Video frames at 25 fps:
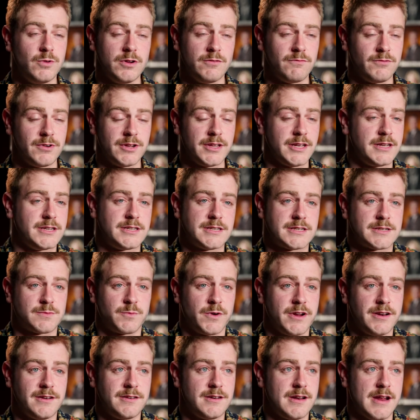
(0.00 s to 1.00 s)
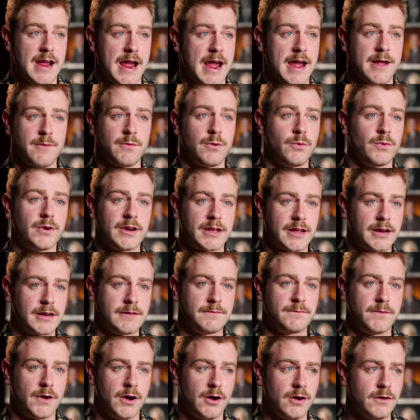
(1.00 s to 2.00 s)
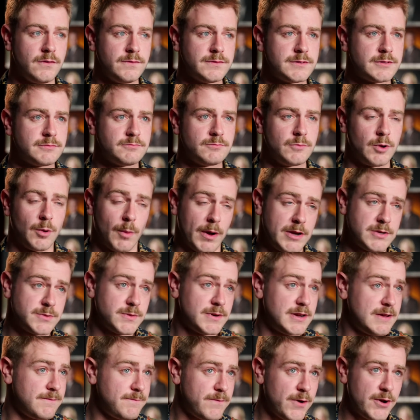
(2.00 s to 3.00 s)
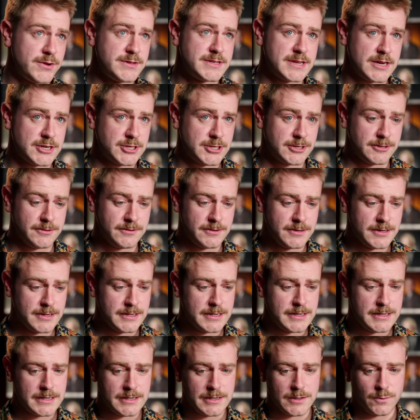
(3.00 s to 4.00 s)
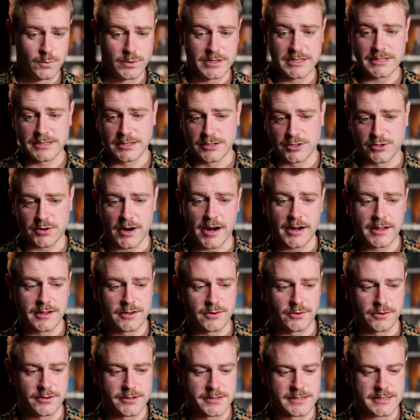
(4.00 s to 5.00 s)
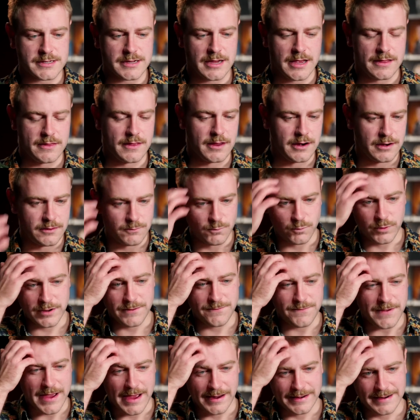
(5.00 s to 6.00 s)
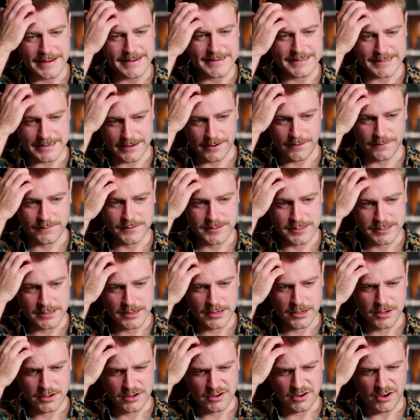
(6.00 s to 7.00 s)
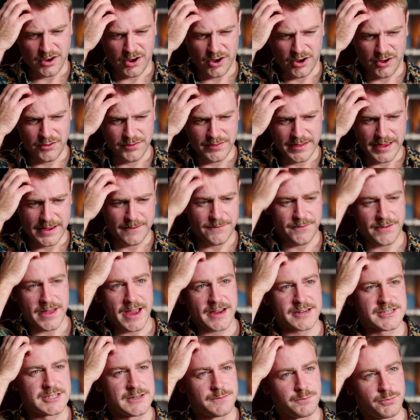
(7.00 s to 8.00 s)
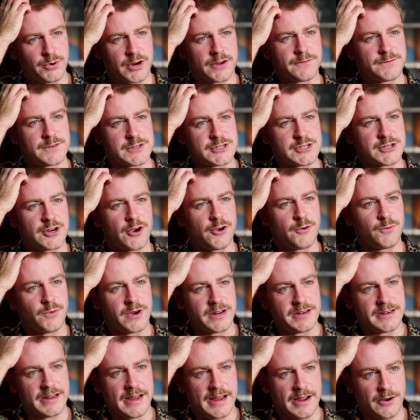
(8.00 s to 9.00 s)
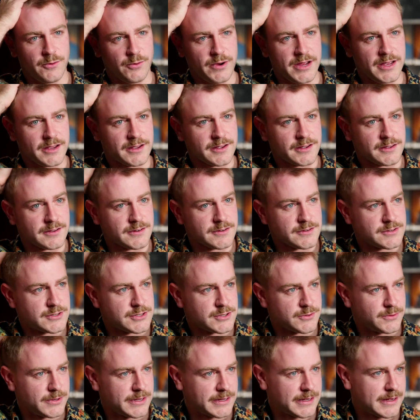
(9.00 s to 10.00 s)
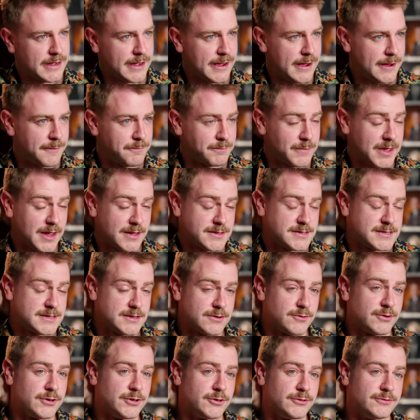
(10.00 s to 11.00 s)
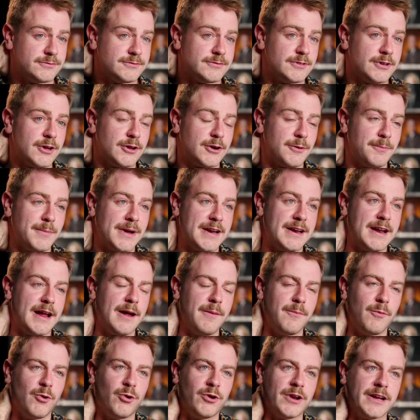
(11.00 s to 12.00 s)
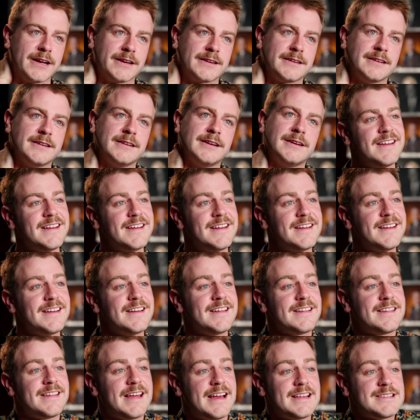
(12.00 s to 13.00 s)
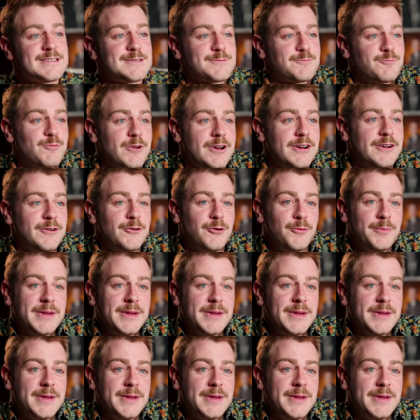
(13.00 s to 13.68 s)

We really just went, hey, we want to get involved. We went to an info session, we did the training course, and then we found ourselves on their flagship breakfast show one day a week doing Get Cereal on a Monday morning. That's when it all